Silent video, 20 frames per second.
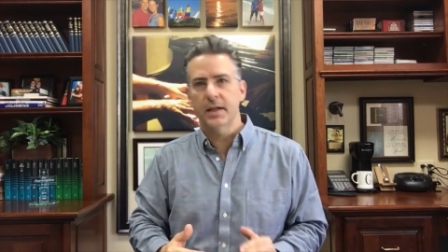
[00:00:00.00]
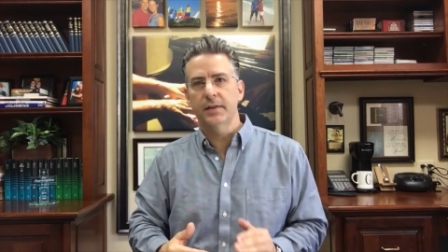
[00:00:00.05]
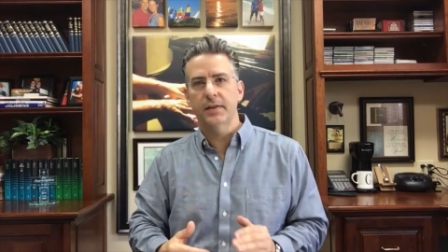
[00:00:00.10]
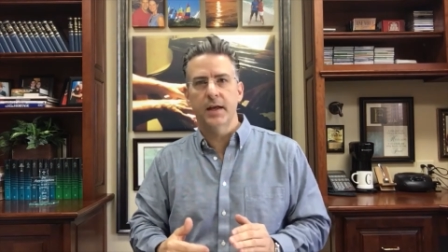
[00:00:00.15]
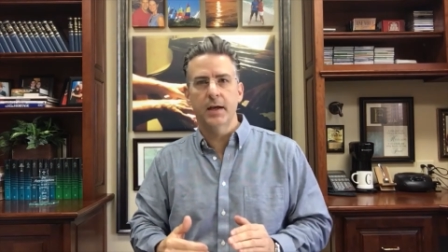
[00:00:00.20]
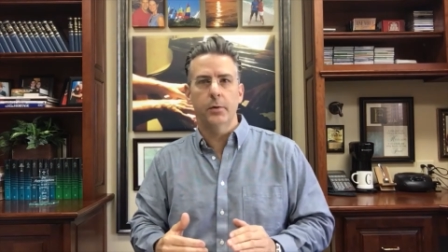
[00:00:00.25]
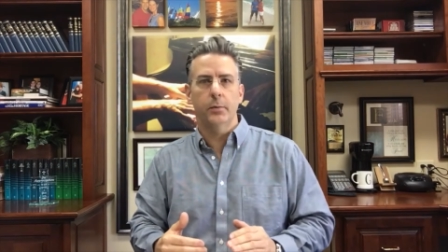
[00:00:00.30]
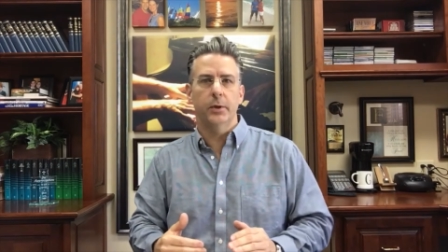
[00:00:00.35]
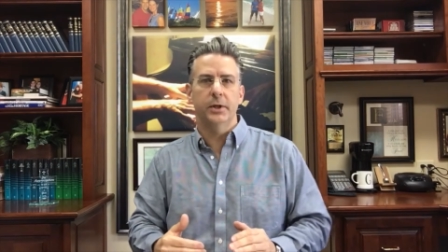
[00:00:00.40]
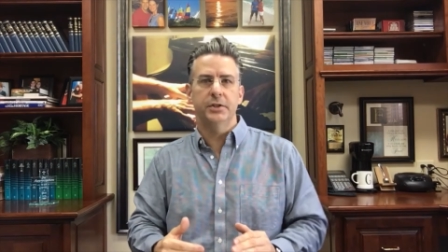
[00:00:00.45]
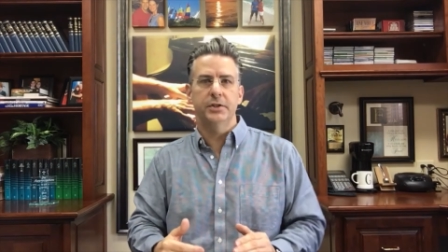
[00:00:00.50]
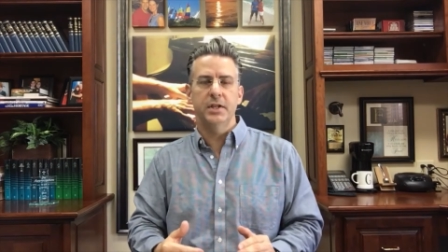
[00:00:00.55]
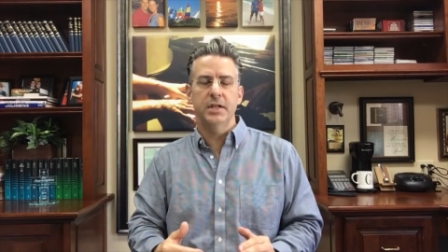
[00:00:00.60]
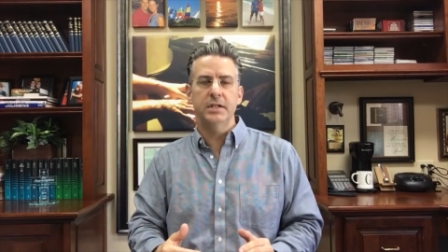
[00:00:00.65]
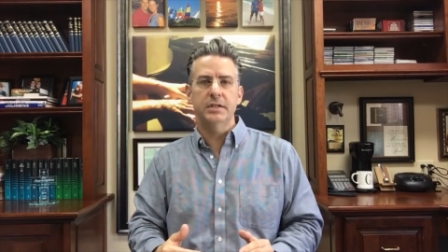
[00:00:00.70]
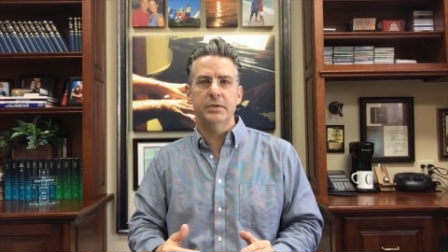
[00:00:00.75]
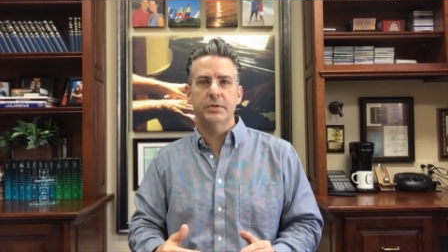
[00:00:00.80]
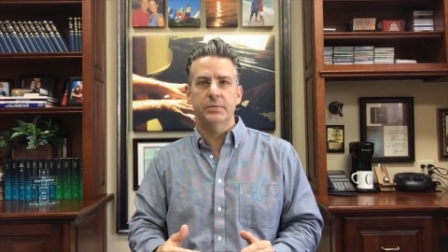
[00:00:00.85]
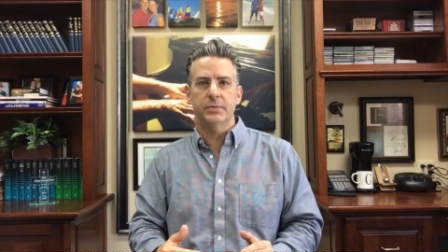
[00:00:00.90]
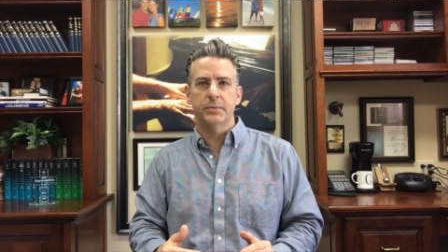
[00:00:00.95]
think what
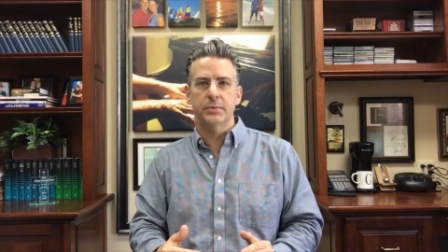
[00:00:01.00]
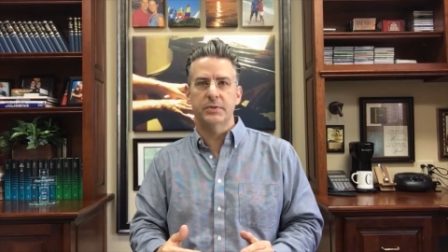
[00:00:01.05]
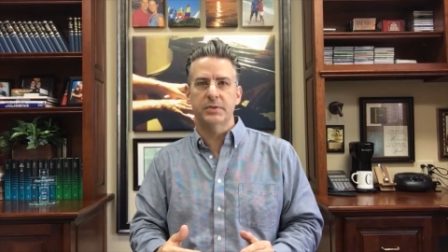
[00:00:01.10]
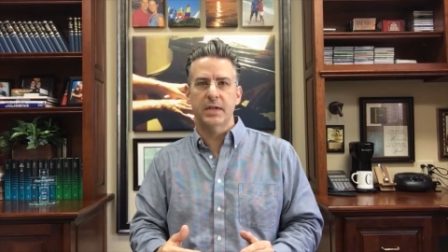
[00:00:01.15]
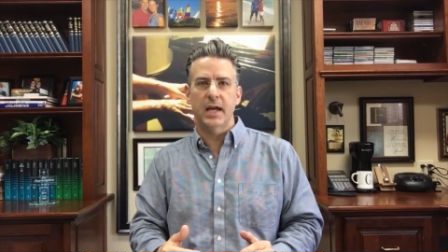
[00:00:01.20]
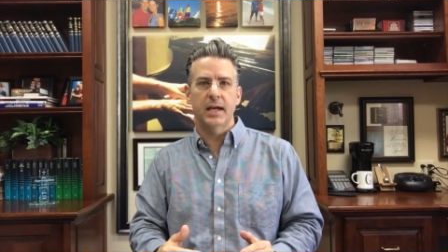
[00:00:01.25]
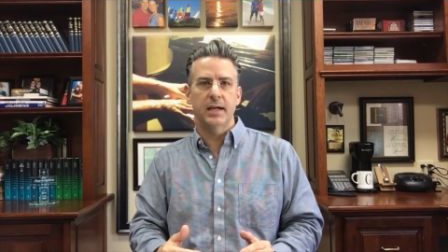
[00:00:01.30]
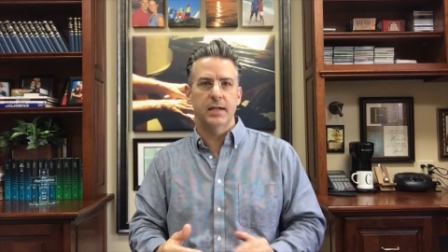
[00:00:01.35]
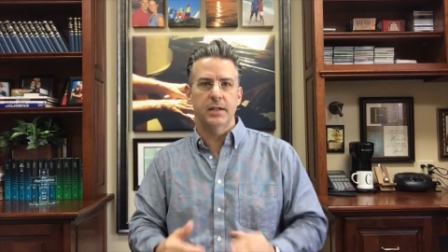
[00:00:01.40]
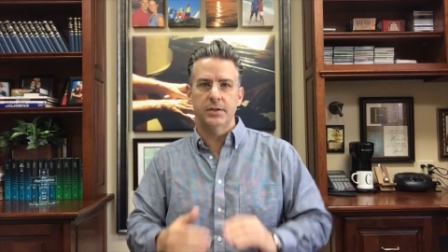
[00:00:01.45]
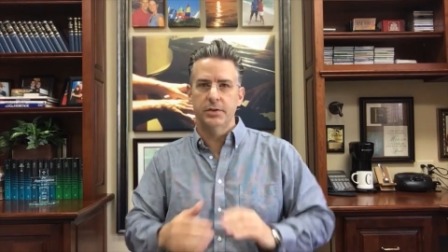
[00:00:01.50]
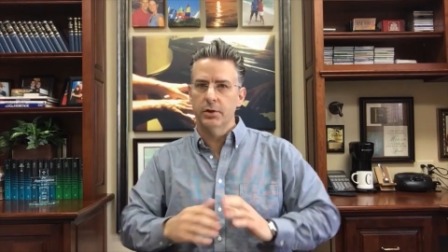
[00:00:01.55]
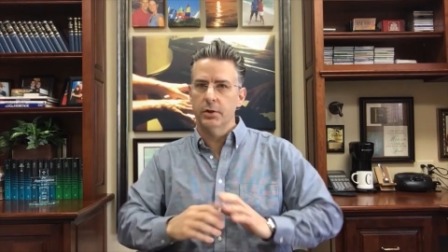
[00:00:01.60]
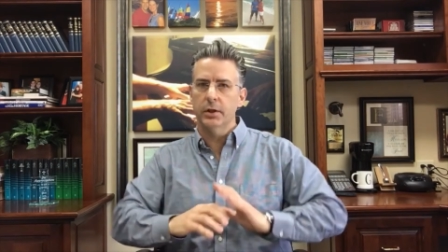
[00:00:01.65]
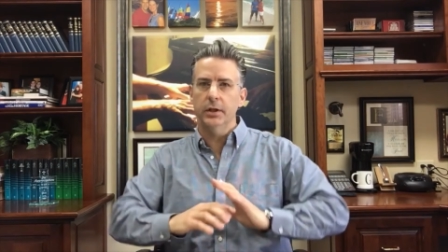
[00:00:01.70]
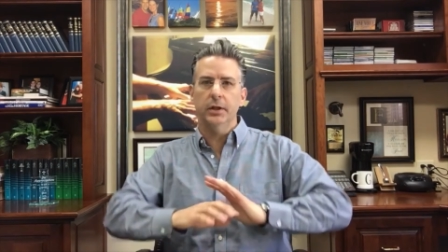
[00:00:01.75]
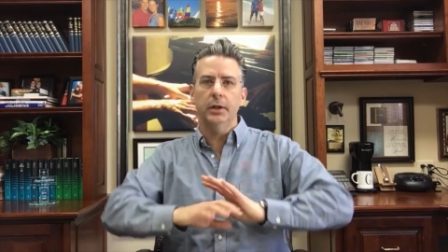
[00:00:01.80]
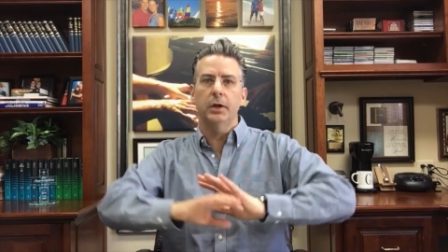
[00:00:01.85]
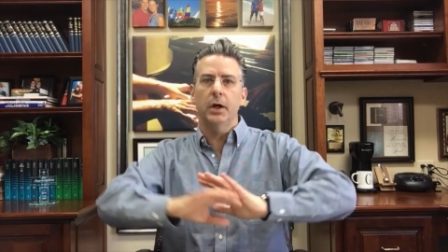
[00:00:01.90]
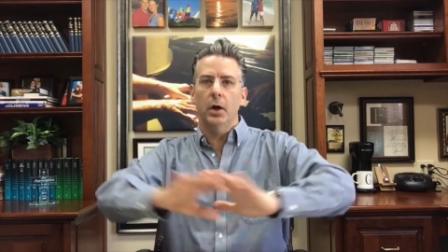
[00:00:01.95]
Jesus was saying is you're
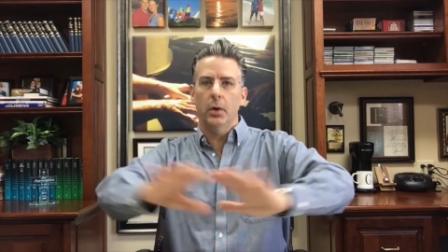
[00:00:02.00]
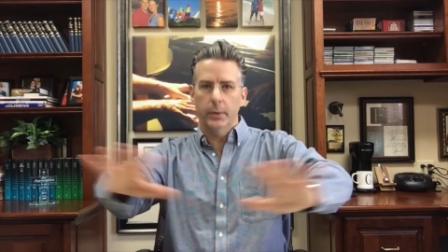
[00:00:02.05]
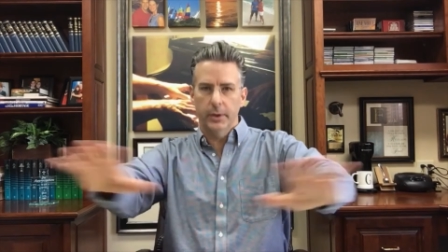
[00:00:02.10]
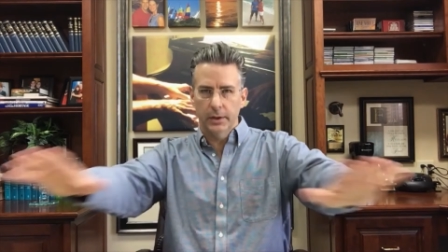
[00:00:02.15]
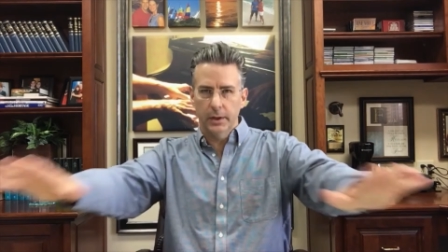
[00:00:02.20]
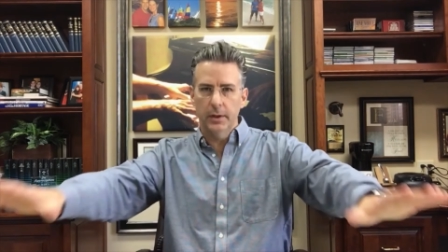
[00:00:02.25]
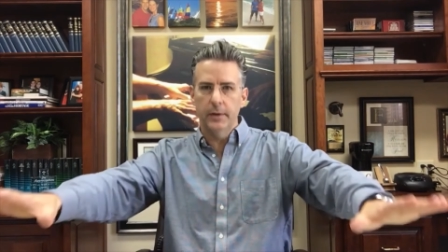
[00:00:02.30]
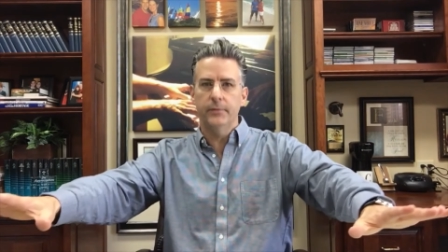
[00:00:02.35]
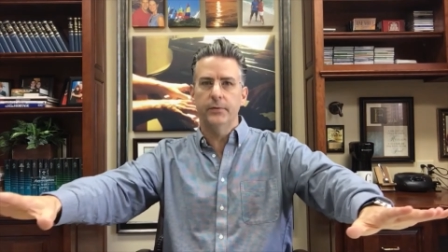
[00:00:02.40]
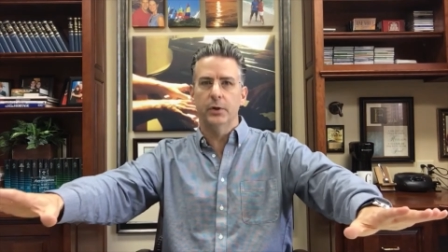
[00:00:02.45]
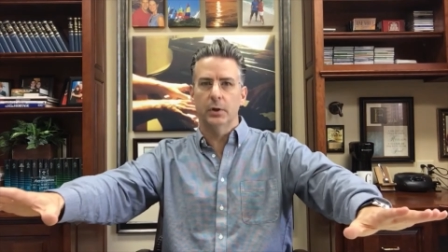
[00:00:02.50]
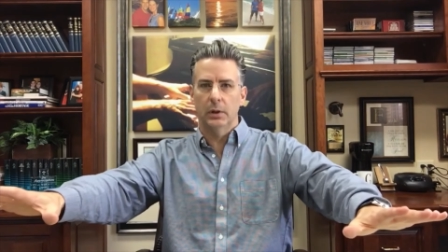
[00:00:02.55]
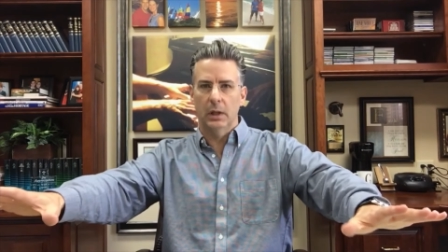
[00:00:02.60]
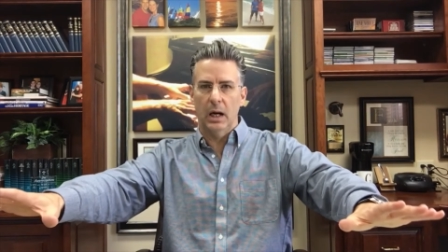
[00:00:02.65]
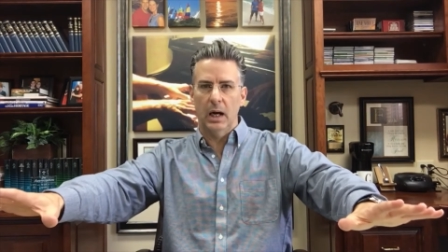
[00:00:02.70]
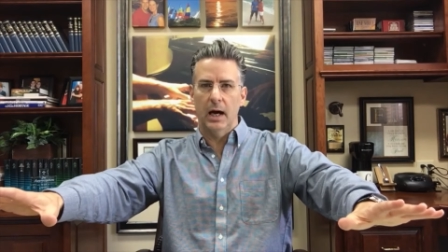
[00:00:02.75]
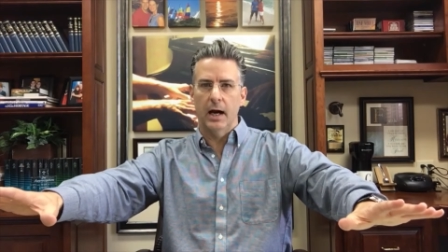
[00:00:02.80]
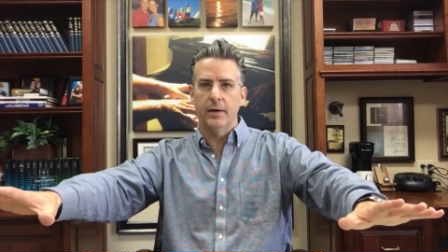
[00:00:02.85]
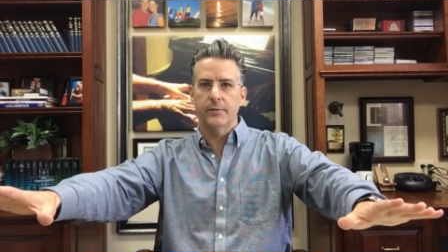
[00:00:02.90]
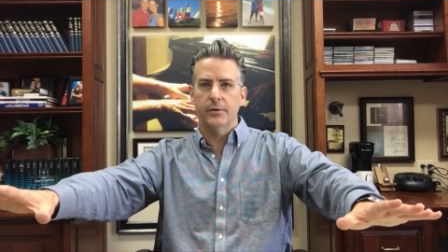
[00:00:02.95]
going to go and live your
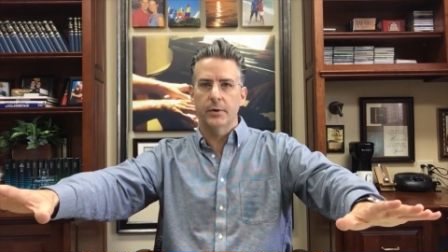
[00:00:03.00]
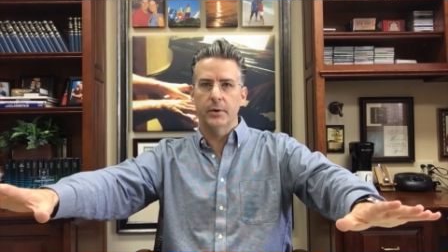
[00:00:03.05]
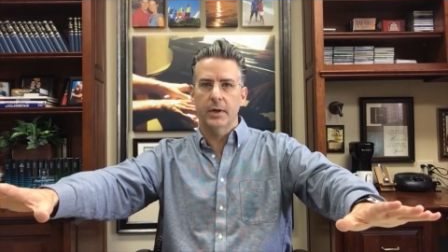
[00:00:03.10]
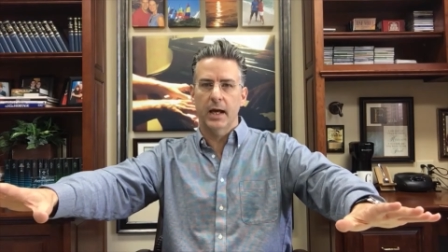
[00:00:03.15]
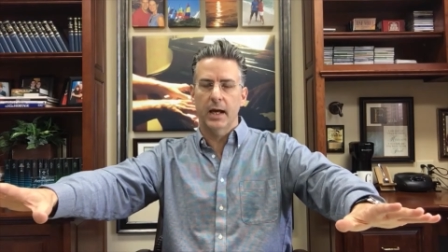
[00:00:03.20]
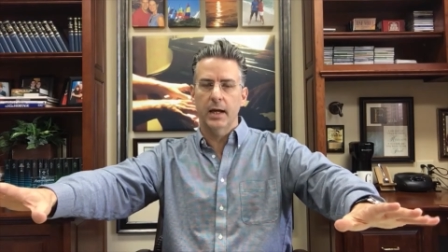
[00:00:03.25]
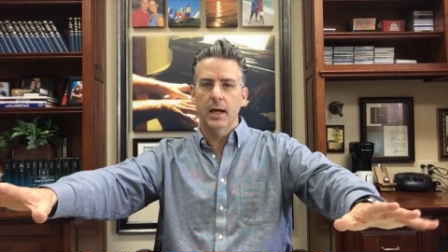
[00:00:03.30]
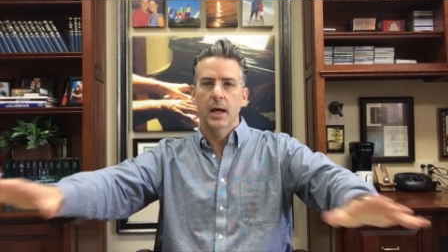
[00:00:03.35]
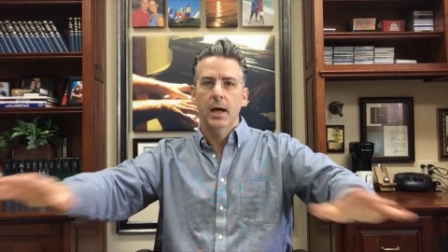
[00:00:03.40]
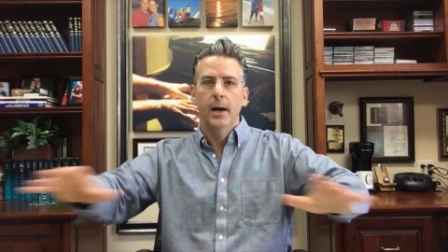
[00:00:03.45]
life, okay?